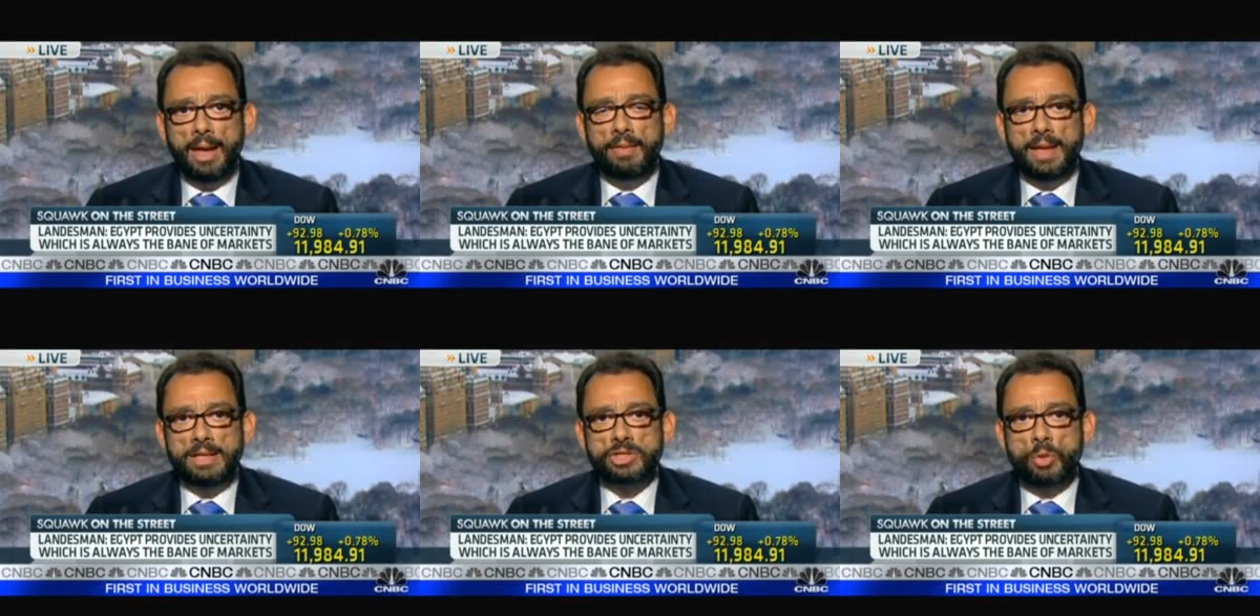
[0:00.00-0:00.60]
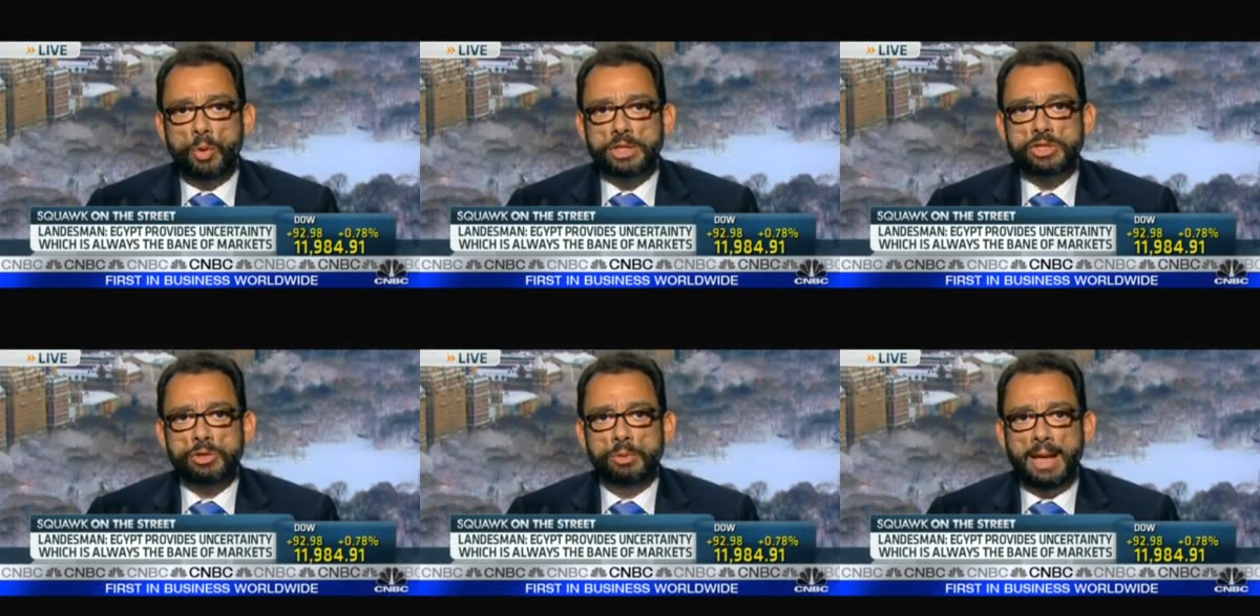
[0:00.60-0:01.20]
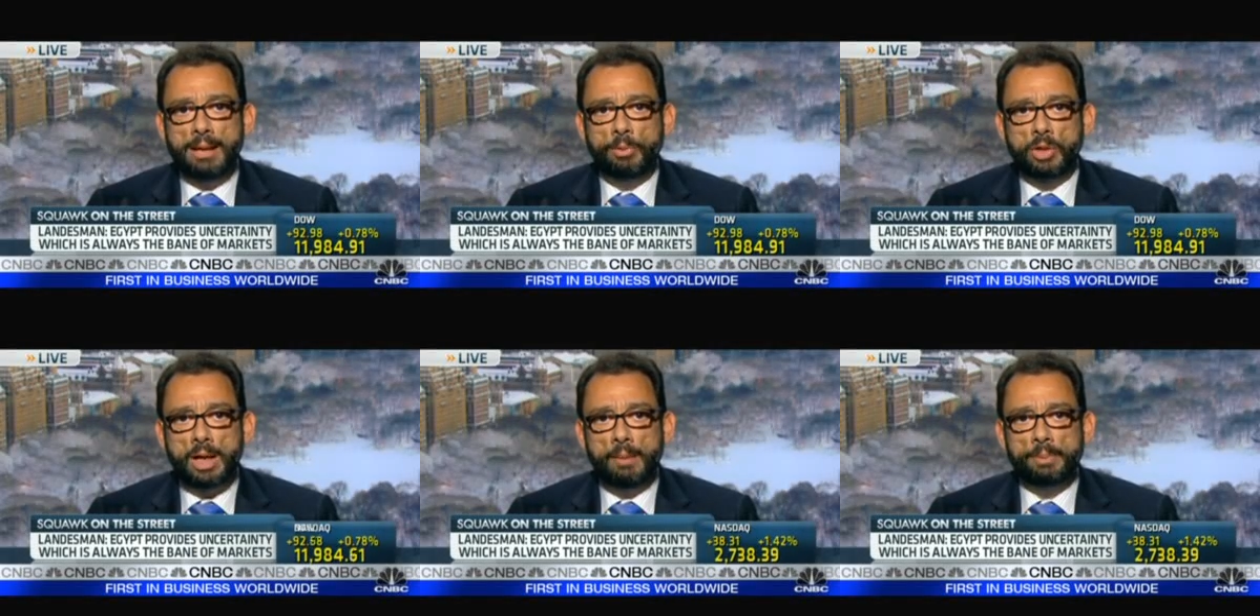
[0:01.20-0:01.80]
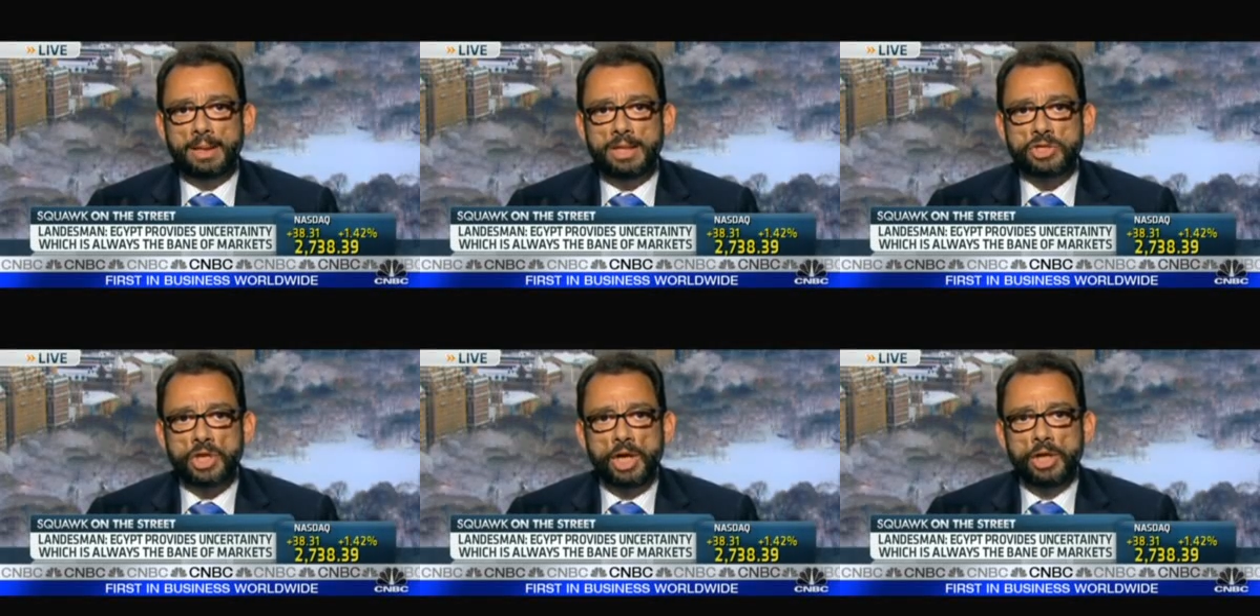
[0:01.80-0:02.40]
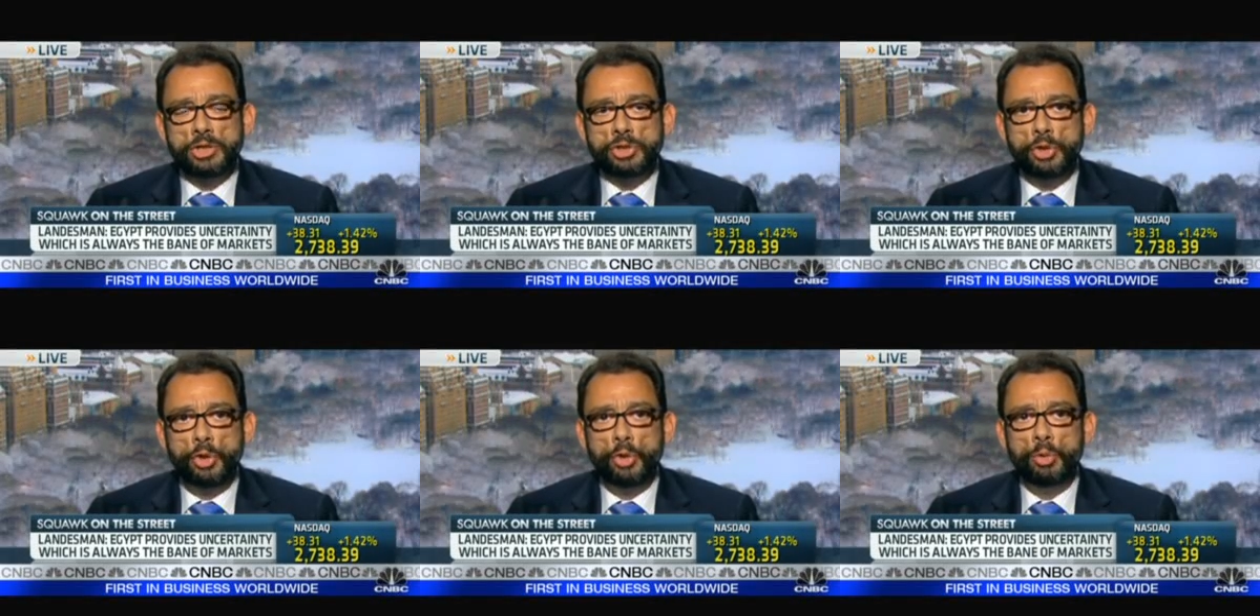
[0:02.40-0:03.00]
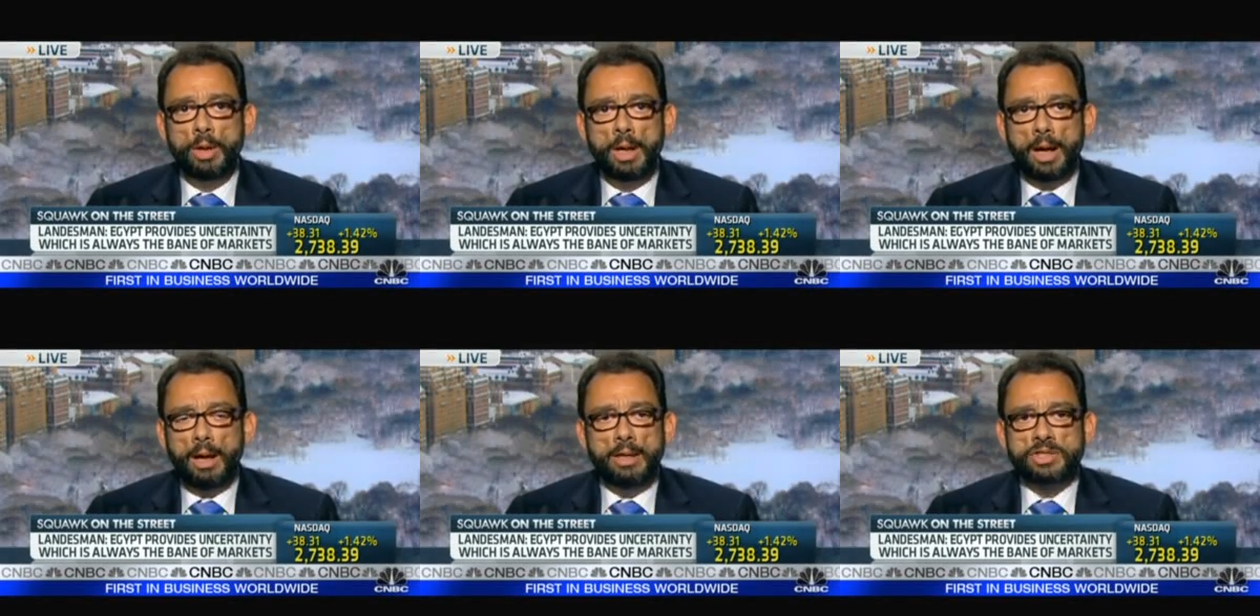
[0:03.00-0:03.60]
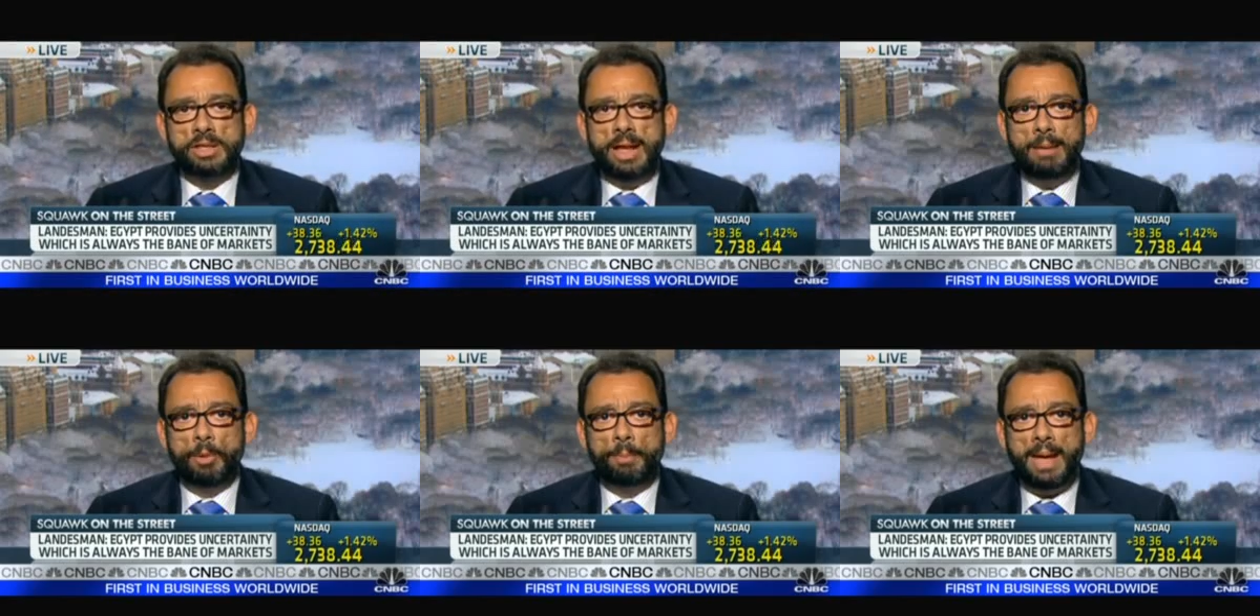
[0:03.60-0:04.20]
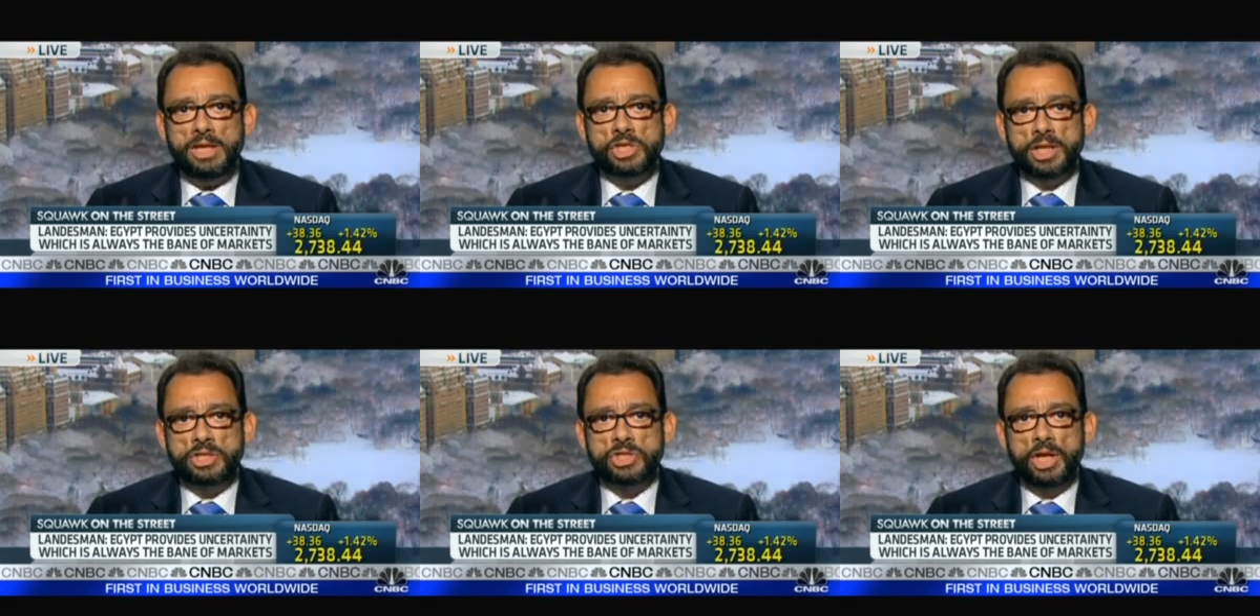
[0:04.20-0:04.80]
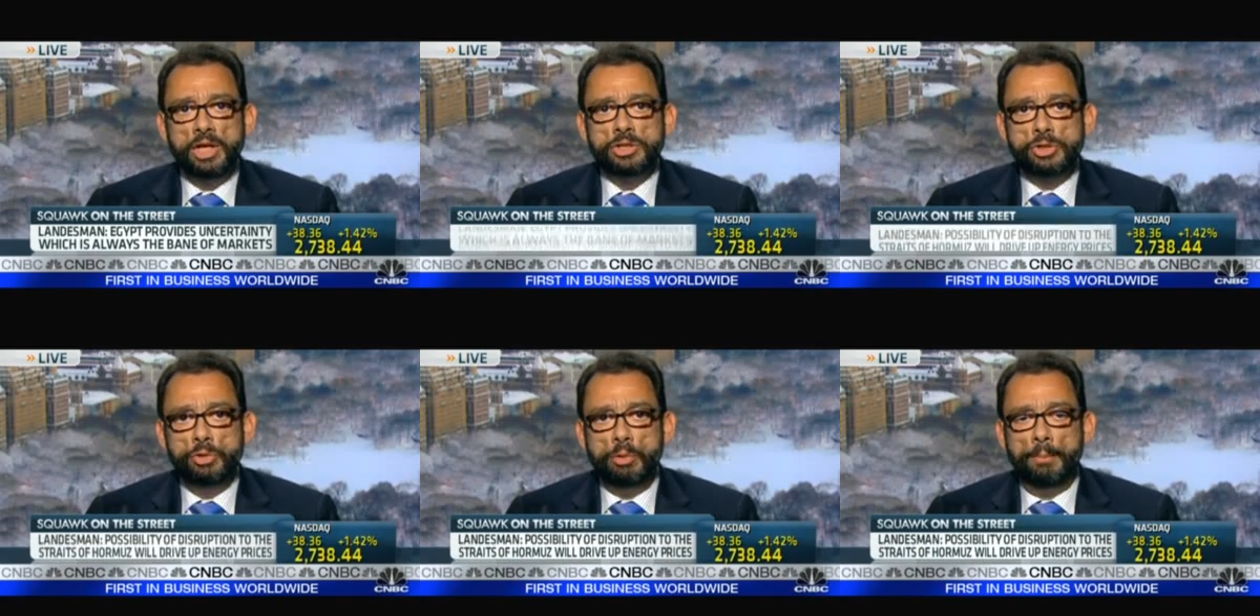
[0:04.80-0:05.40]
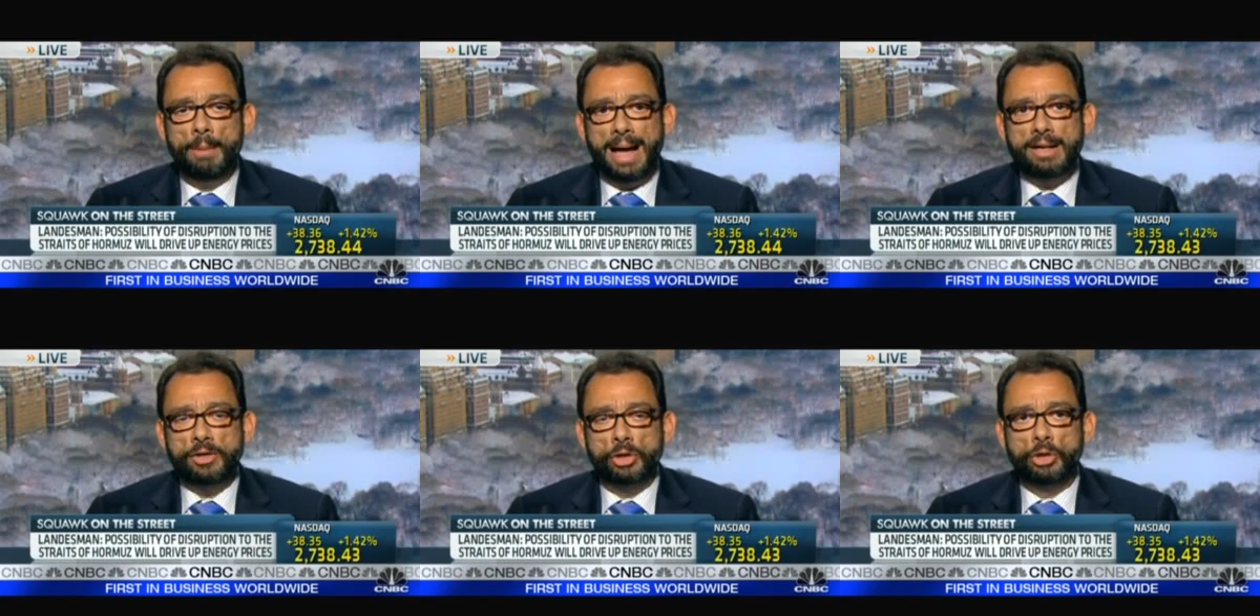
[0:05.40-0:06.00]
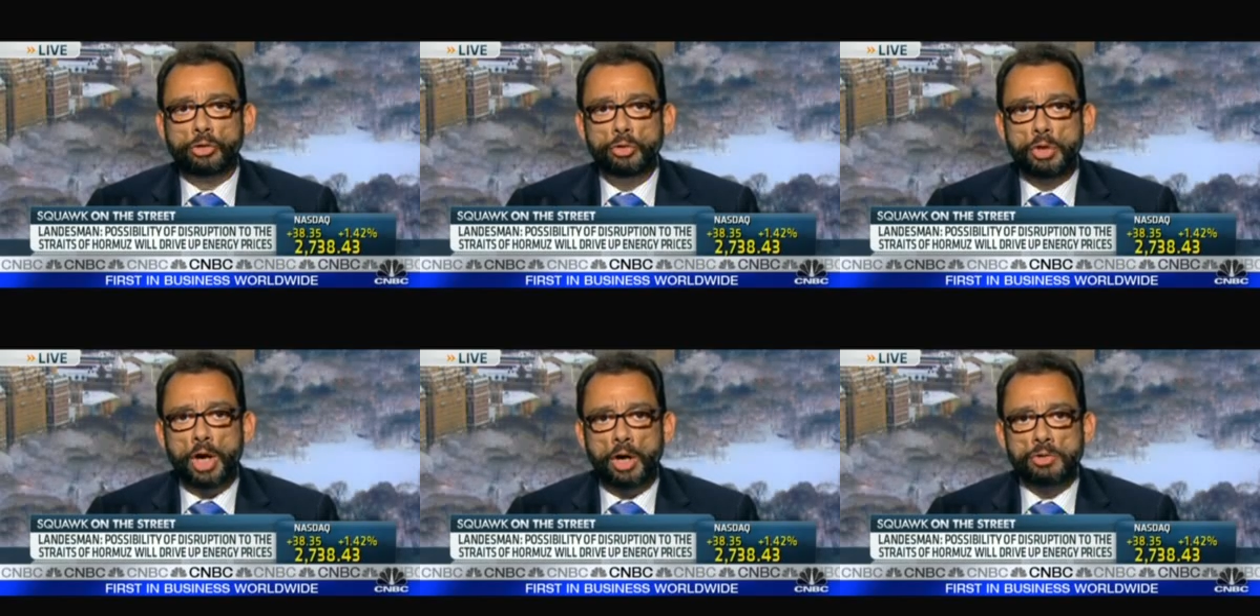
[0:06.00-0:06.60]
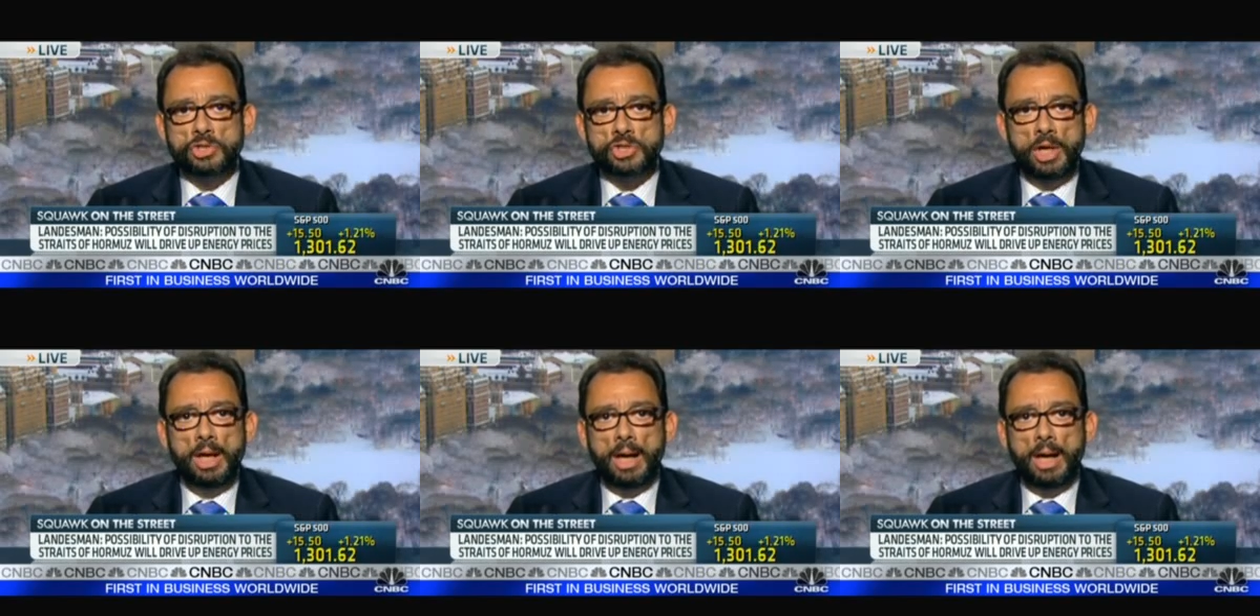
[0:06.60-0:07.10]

And then is going to enable companies to, is going to enable patients to monitor glucose